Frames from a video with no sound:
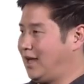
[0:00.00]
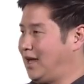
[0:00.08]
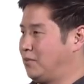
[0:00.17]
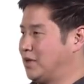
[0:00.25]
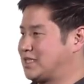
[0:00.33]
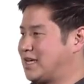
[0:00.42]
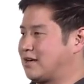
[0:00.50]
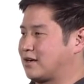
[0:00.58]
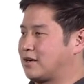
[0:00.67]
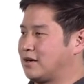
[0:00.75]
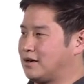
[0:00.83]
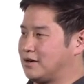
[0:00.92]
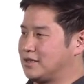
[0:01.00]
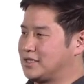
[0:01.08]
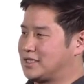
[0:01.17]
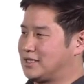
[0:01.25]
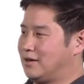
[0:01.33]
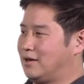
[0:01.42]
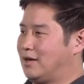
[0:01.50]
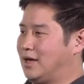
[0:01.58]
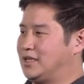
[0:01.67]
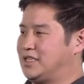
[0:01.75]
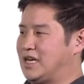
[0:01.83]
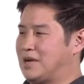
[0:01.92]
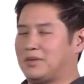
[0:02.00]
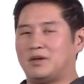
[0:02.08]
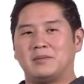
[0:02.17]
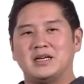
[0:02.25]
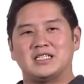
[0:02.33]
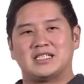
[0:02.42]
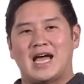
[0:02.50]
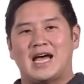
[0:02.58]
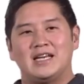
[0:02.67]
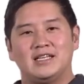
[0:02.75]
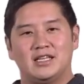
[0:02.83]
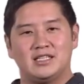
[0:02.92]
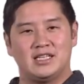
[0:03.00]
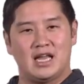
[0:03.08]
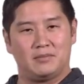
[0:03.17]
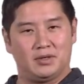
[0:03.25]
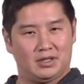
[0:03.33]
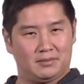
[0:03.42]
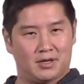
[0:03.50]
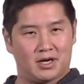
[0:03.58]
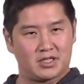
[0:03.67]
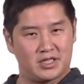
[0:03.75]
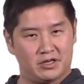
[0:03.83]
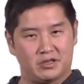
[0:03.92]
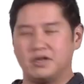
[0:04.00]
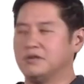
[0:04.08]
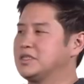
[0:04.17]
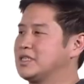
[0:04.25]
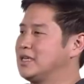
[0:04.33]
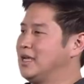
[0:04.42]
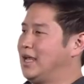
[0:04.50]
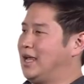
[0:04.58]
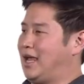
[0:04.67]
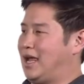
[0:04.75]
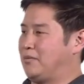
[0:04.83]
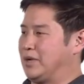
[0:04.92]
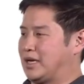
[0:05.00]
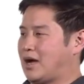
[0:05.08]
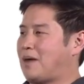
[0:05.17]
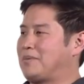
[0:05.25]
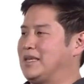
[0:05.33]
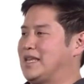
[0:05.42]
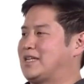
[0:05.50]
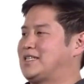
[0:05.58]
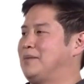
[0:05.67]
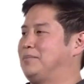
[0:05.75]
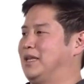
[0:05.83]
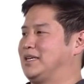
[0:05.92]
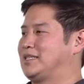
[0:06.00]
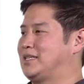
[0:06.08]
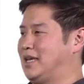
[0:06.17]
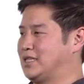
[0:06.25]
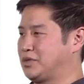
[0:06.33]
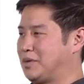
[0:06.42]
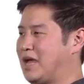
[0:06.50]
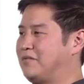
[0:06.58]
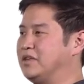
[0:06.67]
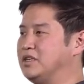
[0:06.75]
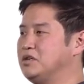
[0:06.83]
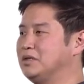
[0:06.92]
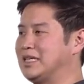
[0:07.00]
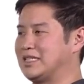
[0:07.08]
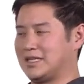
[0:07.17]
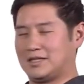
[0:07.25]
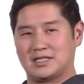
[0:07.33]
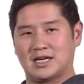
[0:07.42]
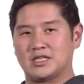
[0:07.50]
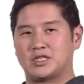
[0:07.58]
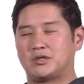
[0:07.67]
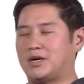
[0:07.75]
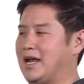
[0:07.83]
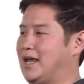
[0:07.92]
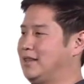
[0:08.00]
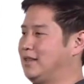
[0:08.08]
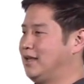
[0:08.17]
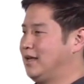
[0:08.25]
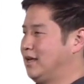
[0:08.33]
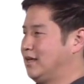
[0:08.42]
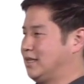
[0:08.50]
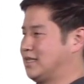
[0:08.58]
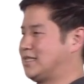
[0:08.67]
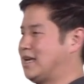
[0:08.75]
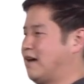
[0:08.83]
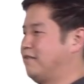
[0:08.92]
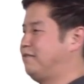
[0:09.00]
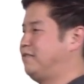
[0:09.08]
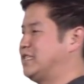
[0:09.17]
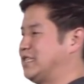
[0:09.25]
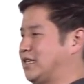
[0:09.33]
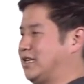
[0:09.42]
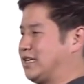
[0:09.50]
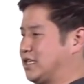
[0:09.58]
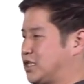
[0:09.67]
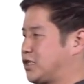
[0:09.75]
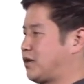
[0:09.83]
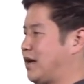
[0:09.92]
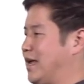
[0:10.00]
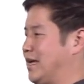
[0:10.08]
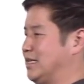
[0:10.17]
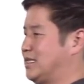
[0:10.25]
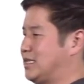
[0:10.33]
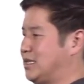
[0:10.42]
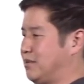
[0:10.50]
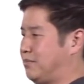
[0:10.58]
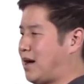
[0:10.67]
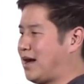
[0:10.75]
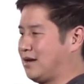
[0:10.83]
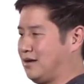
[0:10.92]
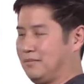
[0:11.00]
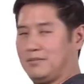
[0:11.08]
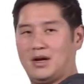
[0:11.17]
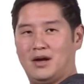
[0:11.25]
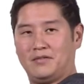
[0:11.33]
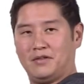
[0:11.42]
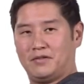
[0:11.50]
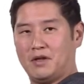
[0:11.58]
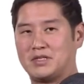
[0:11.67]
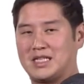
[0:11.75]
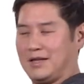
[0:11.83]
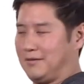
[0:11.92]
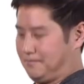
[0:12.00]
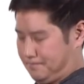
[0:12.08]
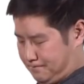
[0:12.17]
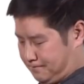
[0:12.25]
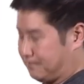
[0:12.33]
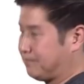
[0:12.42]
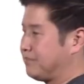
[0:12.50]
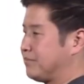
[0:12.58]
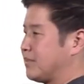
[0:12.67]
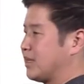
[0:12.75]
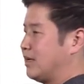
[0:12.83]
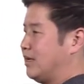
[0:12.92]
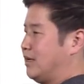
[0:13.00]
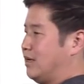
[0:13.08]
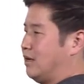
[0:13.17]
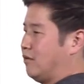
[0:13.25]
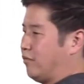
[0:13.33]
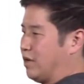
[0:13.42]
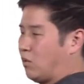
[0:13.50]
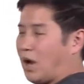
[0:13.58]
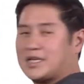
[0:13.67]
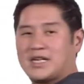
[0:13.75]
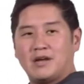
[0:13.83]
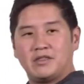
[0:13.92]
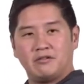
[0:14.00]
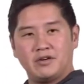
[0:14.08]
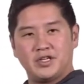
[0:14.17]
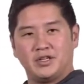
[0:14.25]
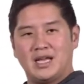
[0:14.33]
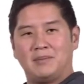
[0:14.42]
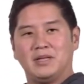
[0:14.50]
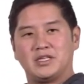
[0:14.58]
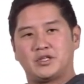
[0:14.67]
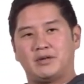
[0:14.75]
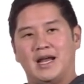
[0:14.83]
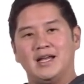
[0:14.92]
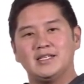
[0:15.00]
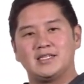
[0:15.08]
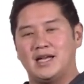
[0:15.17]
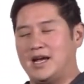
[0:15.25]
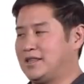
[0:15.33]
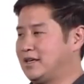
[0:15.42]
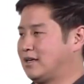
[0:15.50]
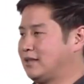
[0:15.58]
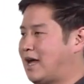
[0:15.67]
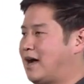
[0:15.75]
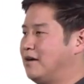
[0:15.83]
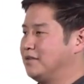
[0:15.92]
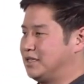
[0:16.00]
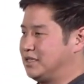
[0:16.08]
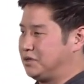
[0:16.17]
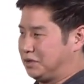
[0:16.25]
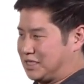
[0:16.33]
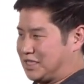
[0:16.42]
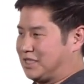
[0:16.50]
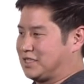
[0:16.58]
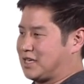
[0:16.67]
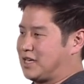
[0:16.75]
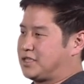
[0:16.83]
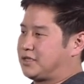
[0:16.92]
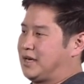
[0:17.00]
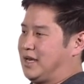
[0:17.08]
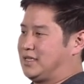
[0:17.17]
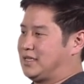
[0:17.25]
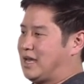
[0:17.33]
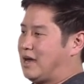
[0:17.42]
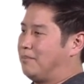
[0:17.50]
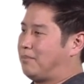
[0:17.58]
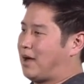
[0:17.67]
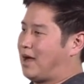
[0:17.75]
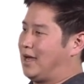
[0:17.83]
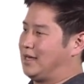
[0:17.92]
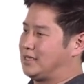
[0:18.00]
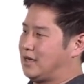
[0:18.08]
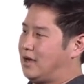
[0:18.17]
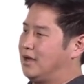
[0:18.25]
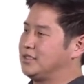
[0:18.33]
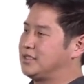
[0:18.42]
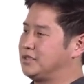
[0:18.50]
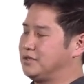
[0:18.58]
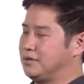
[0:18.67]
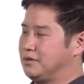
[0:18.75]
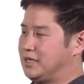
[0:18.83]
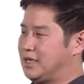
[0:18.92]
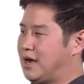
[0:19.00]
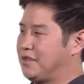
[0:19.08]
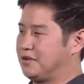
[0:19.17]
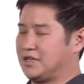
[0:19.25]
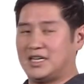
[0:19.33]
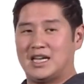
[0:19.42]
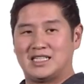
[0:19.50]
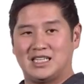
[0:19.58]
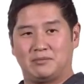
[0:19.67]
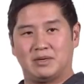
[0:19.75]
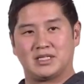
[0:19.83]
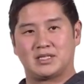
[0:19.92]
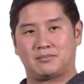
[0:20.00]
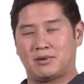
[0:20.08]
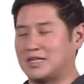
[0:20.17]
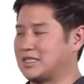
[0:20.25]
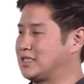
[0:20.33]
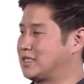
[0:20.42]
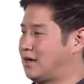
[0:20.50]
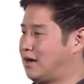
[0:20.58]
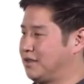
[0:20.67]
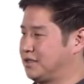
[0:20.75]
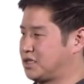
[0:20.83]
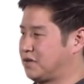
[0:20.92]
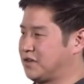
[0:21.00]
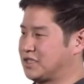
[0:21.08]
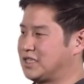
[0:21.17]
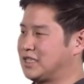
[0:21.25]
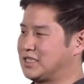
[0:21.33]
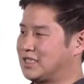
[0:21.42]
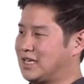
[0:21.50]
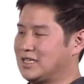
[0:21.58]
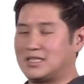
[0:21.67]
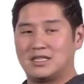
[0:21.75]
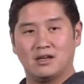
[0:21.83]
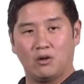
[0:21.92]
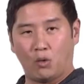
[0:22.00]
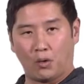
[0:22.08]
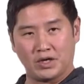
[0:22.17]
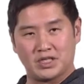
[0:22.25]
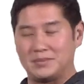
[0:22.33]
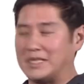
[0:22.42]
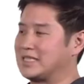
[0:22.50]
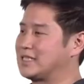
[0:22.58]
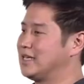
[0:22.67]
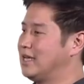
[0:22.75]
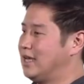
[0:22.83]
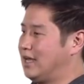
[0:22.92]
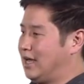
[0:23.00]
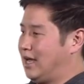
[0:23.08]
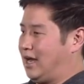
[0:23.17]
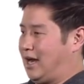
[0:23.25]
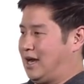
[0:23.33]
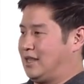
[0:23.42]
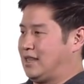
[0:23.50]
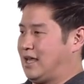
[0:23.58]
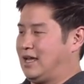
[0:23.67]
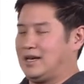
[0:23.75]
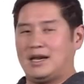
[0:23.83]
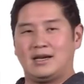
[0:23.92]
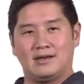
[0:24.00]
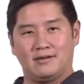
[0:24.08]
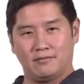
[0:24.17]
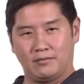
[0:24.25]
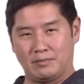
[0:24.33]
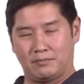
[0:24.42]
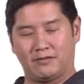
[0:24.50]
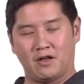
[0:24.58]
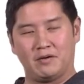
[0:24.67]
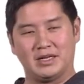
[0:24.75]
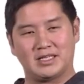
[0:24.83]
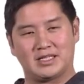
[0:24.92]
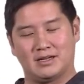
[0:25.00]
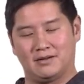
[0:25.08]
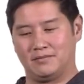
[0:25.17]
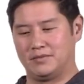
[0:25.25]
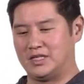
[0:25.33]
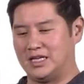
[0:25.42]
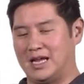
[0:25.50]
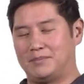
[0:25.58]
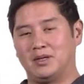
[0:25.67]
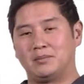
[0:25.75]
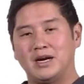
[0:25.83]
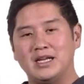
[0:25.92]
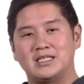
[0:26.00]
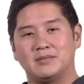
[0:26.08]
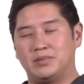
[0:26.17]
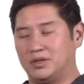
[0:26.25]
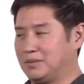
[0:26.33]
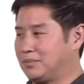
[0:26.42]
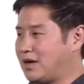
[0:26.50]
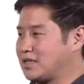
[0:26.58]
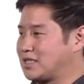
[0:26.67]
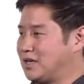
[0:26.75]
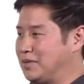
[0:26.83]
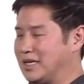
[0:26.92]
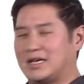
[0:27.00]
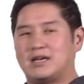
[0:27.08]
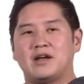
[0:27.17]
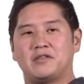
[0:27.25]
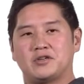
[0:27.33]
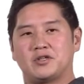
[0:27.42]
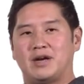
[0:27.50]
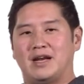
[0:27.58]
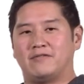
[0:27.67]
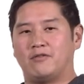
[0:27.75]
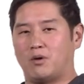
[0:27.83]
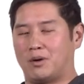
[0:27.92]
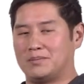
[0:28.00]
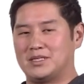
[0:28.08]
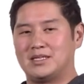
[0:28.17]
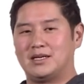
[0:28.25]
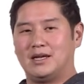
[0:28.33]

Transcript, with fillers: And once that occurs, a D N A polymerase is added and the D N A building blocks introduced, and we copy that template. And so we have a newly synthesized strand that's now physically constrained to the bottom of the flow cell. We wash out the original template strand and then allow the newly synthesized strand to now bind onto the other D N A sequence present on the surface, in this case, the orange piece. And then we flow in some D N A polymerase and building blocks, and we get another strand formed.